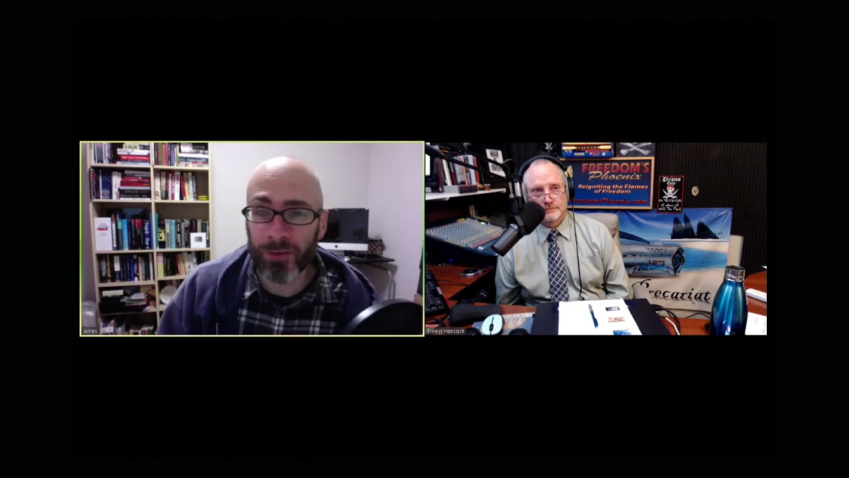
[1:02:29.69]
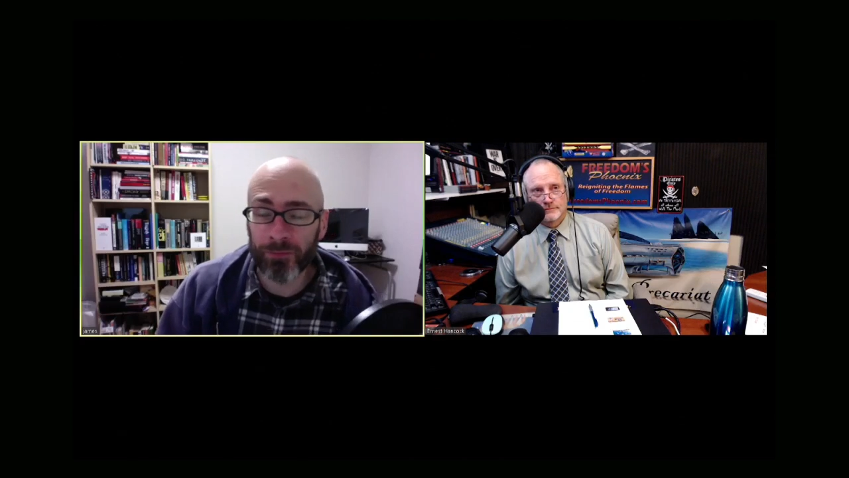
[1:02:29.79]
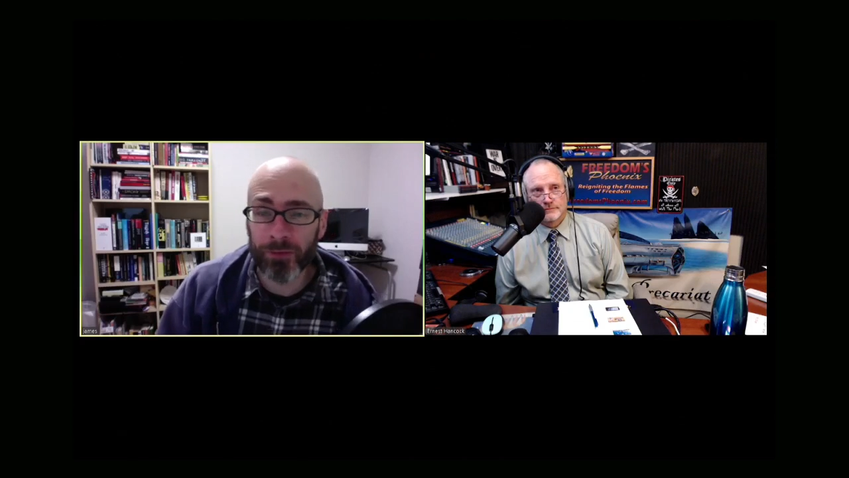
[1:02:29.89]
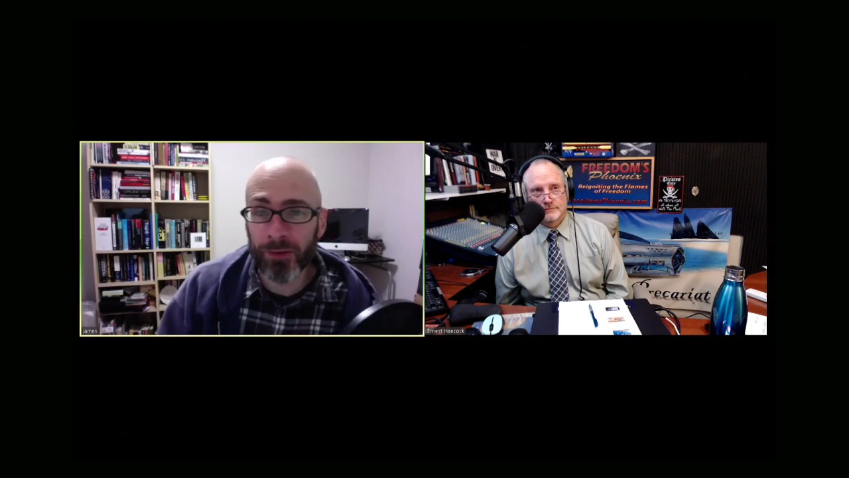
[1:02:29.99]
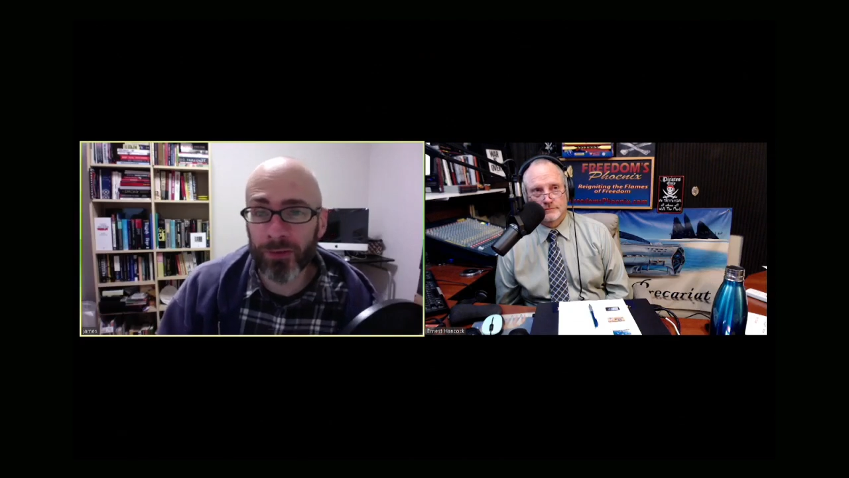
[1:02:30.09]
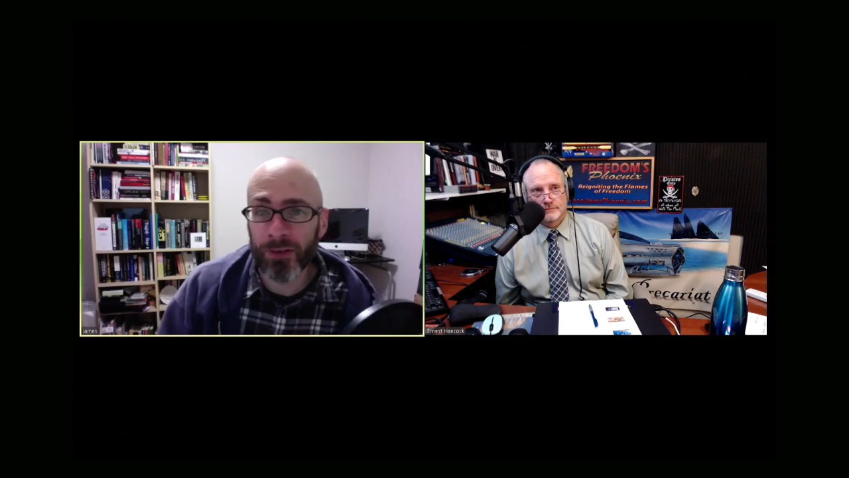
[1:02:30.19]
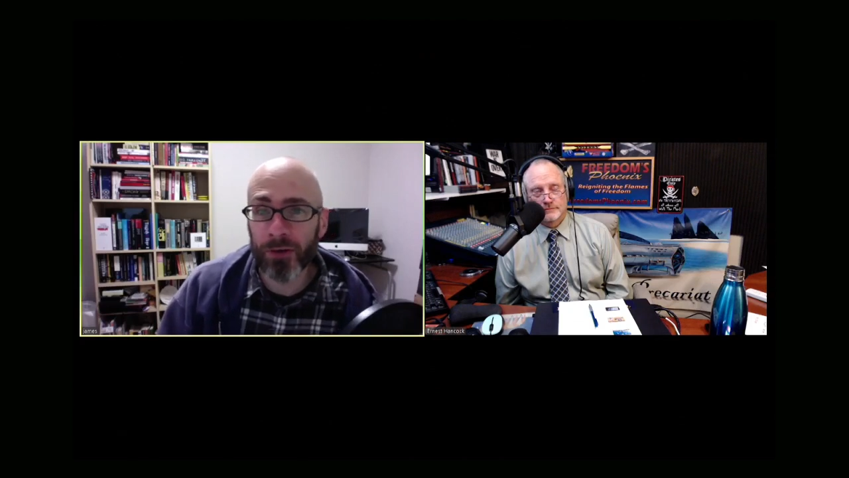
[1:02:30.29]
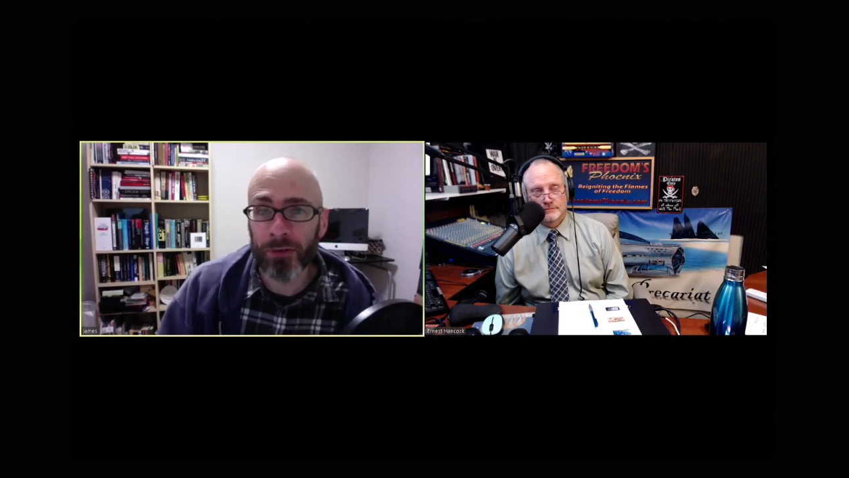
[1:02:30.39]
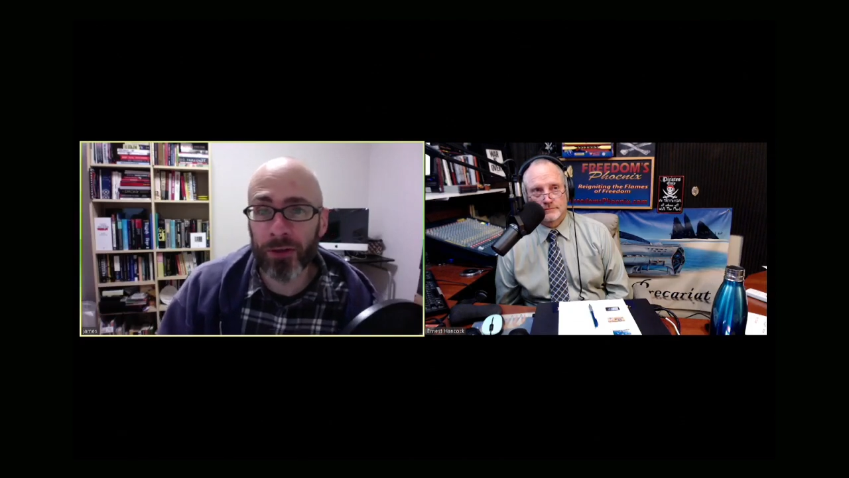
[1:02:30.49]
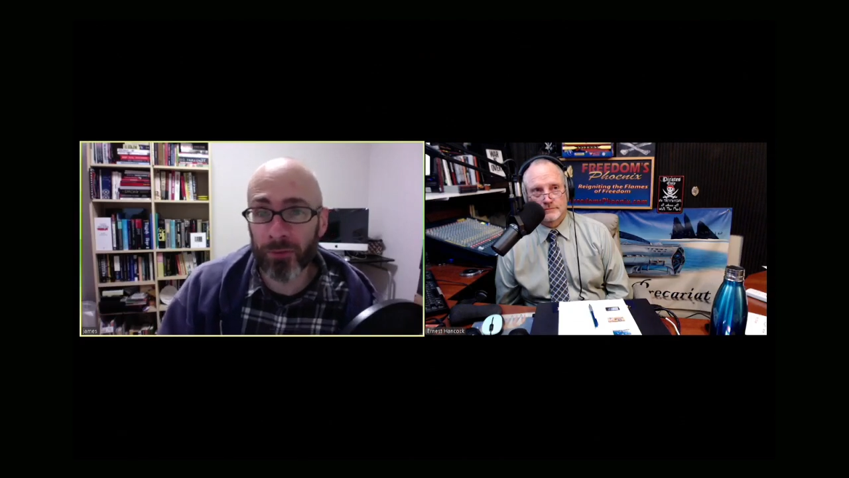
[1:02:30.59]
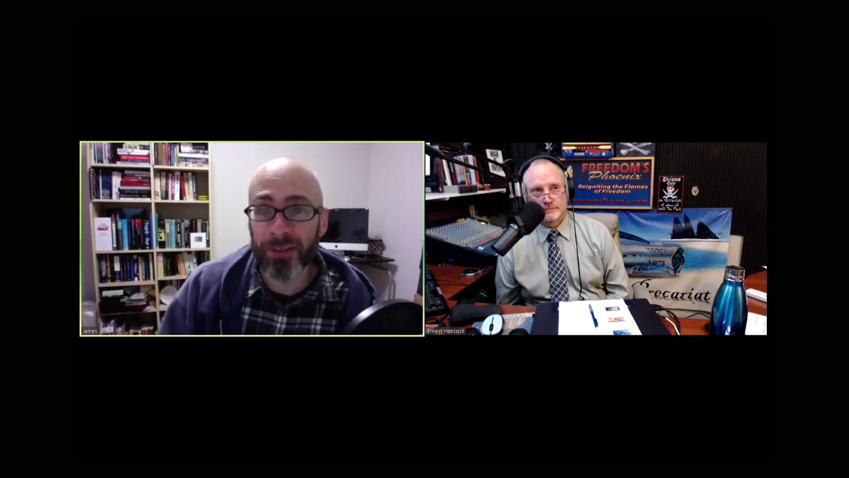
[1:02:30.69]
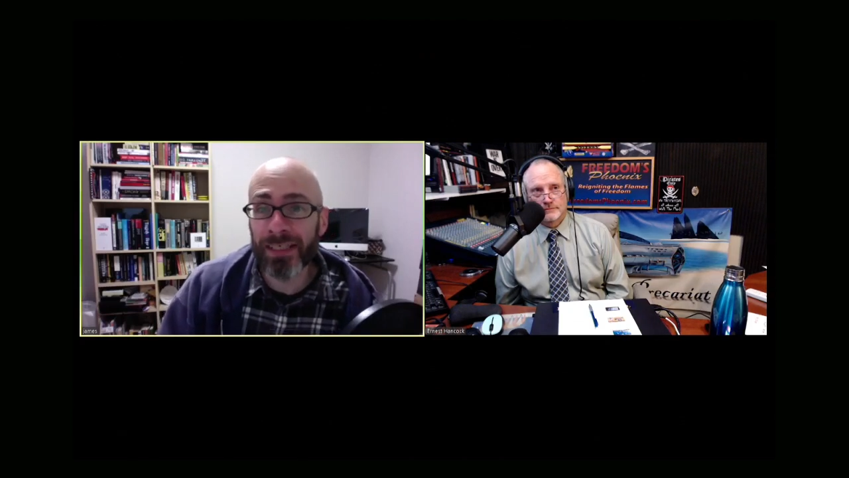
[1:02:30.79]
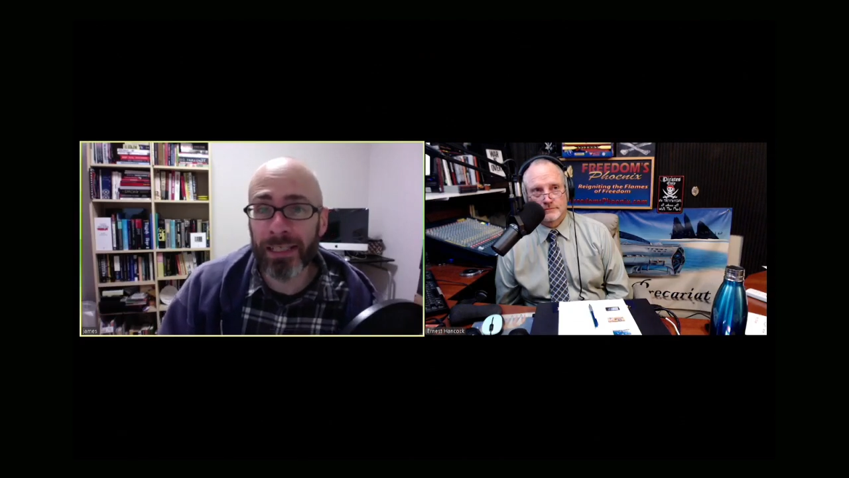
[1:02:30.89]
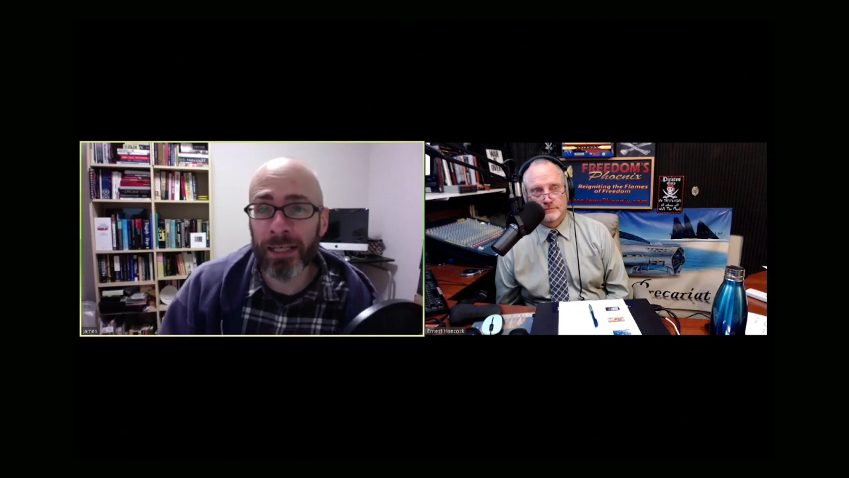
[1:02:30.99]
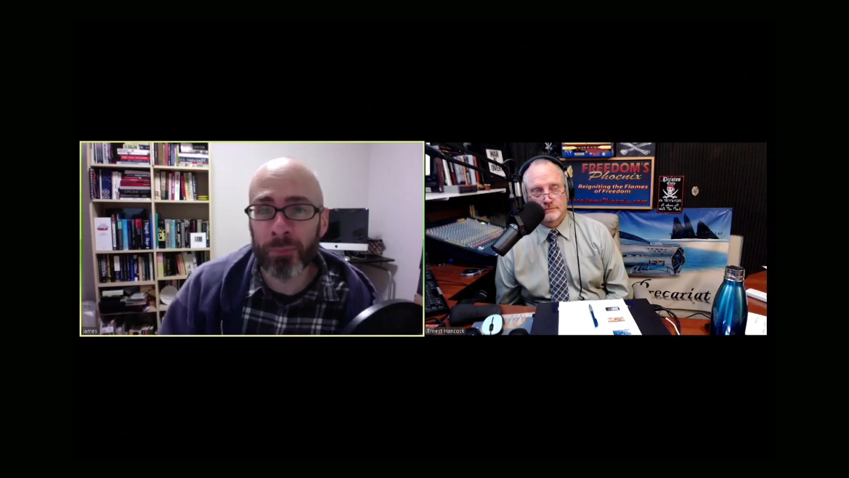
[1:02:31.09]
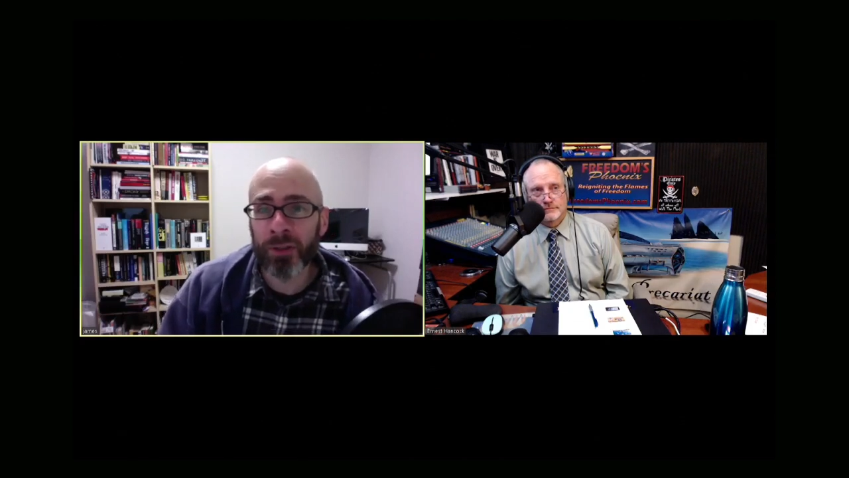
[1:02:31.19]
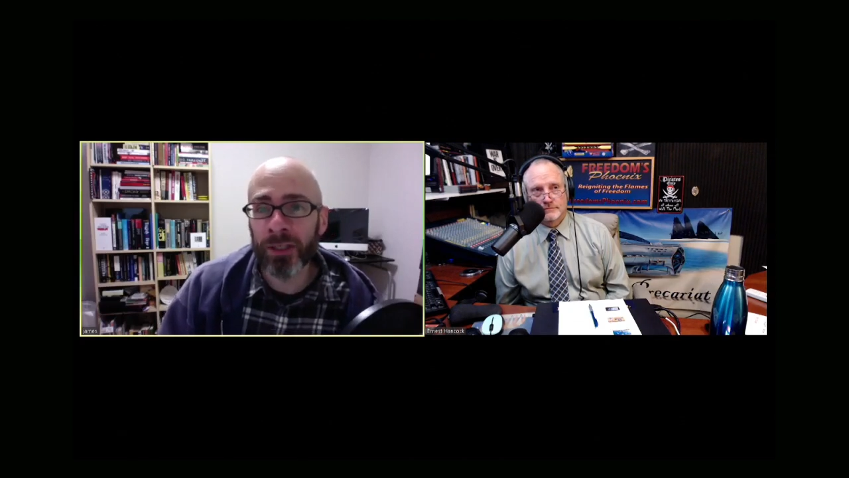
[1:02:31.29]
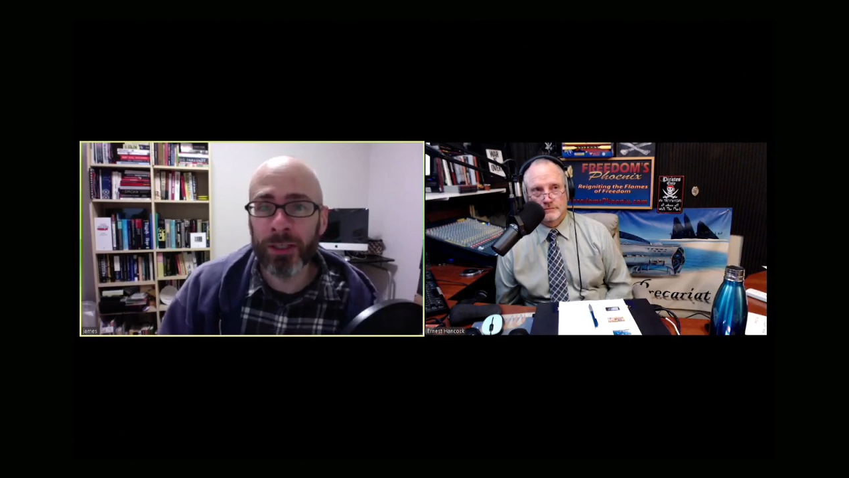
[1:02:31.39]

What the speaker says: several years ago, they were digging up